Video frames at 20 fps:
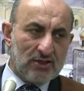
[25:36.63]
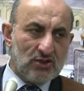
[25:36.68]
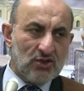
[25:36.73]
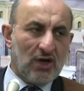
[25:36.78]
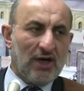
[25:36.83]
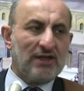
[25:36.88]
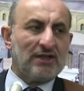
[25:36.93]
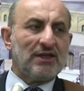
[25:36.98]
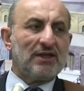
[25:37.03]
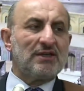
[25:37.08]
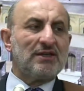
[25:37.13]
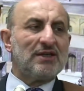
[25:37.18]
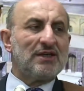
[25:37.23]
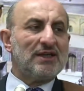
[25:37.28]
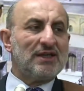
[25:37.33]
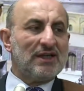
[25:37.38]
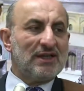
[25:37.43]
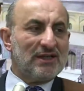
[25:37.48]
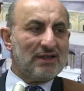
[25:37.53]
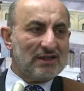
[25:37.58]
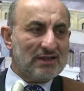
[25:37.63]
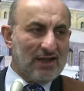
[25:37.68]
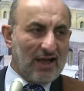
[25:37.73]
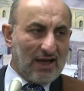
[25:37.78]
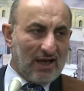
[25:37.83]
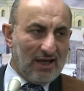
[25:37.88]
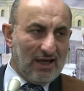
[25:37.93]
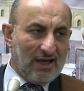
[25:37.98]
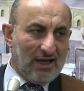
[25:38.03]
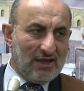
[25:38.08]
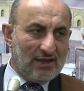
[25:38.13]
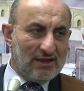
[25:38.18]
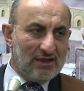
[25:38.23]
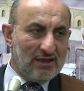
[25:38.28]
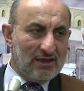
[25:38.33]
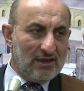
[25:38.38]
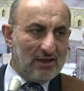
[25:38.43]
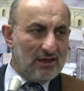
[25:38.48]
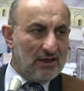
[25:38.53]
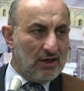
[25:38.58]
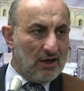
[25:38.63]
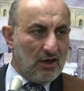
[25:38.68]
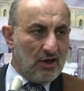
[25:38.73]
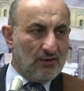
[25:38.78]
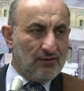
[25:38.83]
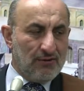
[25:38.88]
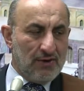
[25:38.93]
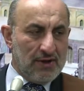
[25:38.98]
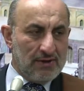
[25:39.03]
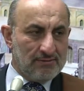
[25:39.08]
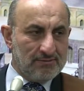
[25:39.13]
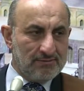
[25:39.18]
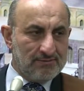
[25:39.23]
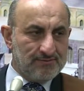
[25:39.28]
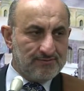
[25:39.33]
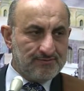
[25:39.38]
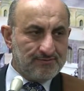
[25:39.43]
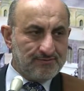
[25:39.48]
So I did taqleed of him.